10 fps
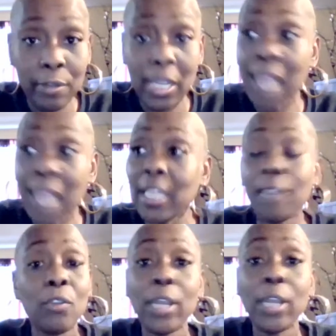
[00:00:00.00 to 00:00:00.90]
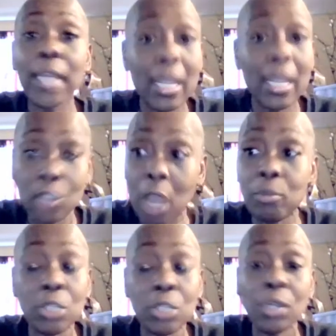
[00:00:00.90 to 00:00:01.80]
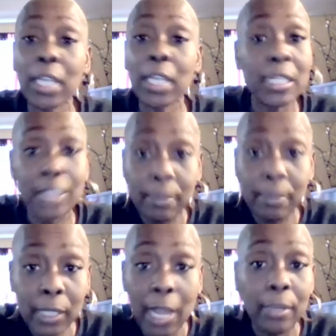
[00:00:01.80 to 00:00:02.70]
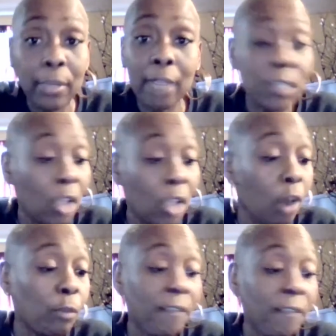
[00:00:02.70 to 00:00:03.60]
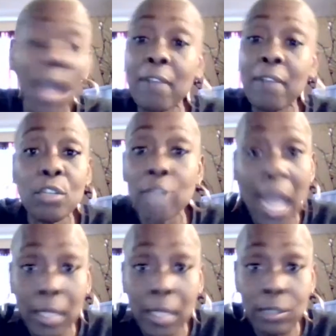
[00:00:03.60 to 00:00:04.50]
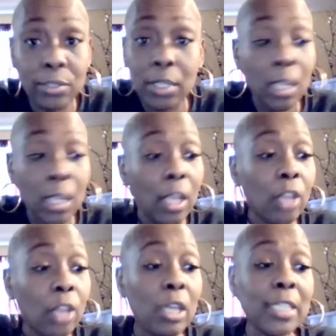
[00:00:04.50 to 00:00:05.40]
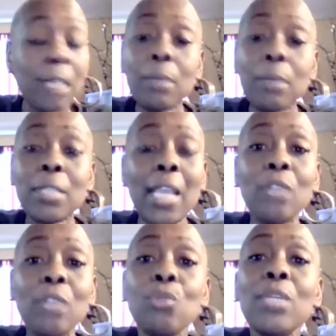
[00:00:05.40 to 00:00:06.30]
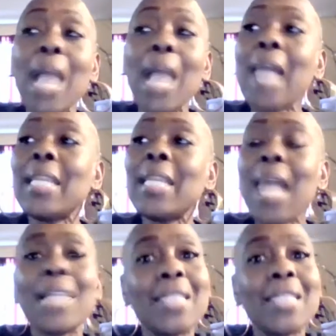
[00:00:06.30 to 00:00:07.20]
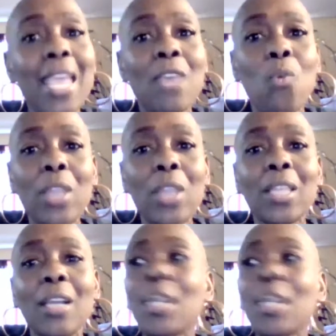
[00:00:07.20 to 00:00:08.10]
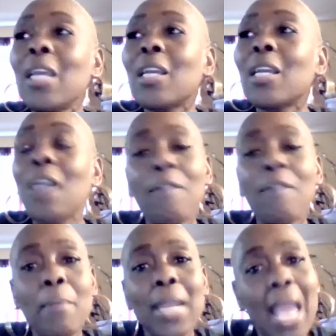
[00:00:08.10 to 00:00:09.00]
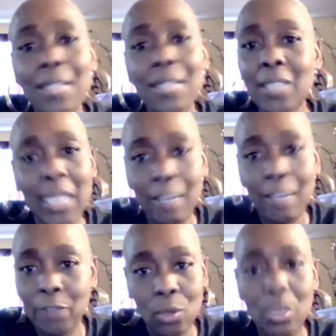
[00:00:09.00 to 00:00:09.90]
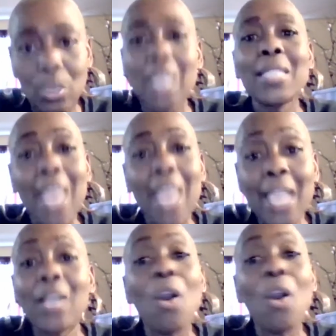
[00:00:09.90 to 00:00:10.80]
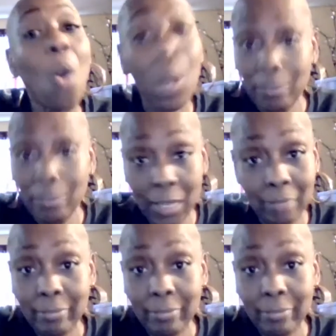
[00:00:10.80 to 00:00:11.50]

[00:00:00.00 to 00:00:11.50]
I think if you ain't had a job, you still can get something. I don't care if you start off with $500. You understand what I'm saying? Do not take what the government has to give you. Take all of it.